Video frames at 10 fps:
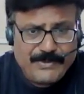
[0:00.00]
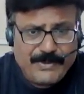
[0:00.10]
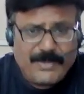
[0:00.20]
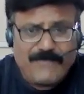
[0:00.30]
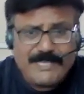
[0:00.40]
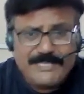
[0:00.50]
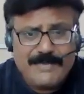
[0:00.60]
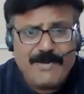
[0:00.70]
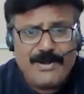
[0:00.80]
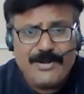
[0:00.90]
Okay, first
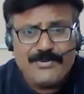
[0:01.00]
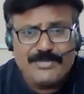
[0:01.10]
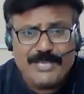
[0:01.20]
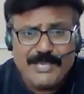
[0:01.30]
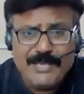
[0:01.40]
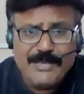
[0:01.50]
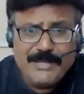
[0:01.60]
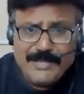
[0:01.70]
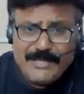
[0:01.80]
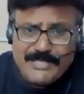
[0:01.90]
they wanted to see,
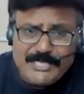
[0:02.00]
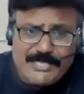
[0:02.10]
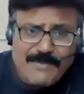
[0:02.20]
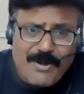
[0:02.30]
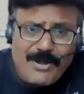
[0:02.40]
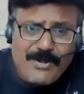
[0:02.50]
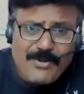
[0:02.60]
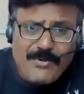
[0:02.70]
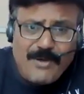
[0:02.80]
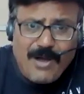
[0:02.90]
just they wanted
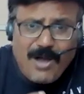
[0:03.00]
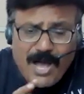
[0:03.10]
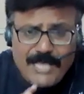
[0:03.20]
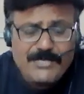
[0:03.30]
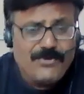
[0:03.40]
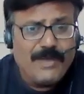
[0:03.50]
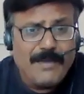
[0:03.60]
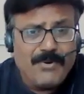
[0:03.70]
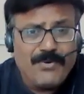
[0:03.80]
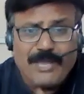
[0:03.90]
to ask you
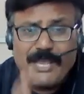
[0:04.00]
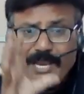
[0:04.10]
about